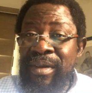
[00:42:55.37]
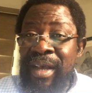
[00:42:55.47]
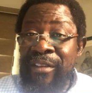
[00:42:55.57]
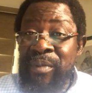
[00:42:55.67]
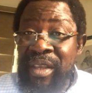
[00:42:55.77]

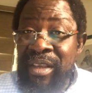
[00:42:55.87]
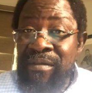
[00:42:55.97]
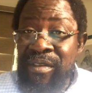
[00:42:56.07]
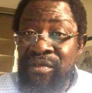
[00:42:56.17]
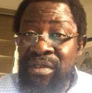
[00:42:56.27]
has been
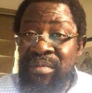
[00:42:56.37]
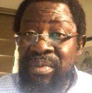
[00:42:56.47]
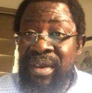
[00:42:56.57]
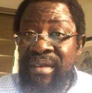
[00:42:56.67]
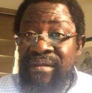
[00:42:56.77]
given to the
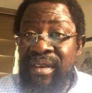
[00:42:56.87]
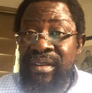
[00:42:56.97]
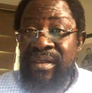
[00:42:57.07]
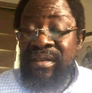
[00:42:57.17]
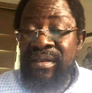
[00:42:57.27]

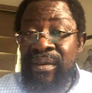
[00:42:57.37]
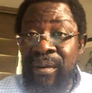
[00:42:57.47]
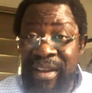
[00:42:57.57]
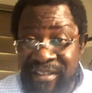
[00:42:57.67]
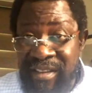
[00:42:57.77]
PFN
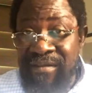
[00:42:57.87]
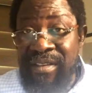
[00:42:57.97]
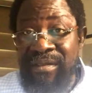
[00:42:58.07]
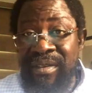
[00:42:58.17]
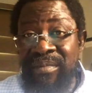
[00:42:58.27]
or has given
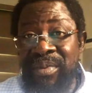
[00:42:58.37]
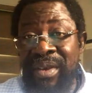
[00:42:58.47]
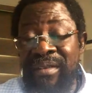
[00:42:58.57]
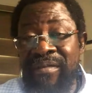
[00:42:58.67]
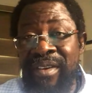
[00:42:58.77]
to the
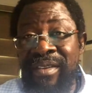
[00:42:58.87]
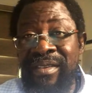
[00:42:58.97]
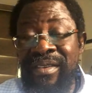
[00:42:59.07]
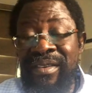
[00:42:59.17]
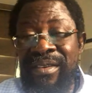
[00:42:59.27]
PFN?
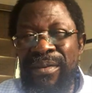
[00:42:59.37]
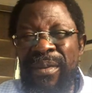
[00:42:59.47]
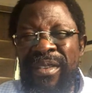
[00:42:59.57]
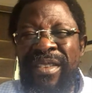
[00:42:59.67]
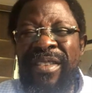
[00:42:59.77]

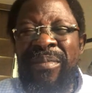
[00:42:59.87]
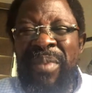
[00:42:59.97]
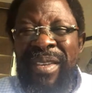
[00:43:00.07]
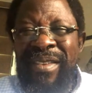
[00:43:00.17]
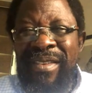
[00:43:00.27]
What is the
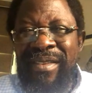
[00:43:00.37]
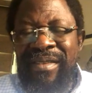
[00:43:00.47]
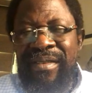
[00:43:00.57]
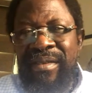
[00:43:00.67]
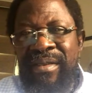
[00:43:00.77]
basis
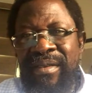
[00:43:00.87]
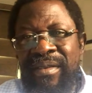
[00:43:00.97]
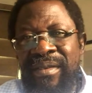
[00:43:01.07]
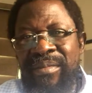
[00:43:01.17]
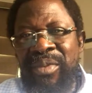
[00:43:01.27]

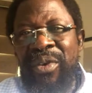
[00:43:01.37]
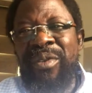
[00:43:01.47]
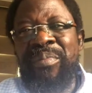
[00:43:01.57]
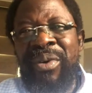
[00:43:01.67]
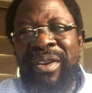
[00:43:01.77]

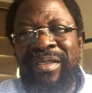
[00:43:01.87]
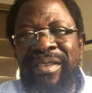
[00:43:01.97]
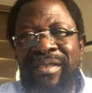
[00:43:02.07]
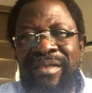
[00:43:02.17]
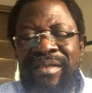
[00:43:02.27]
beyond
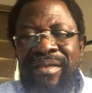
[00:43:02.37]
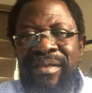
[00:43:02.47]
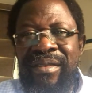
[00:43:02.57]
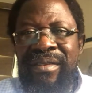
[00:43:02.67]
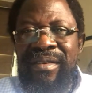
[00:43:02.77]
politics?
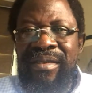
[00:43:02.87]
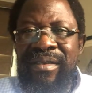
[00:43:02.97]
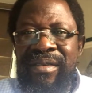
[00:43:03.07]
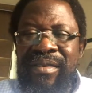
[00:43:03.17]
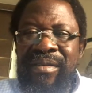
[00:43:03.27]

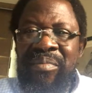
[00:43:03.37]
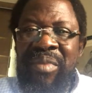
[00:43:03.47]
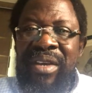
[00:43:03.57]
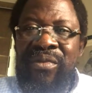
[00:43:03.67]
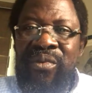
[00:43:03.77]

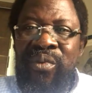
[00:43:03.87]
men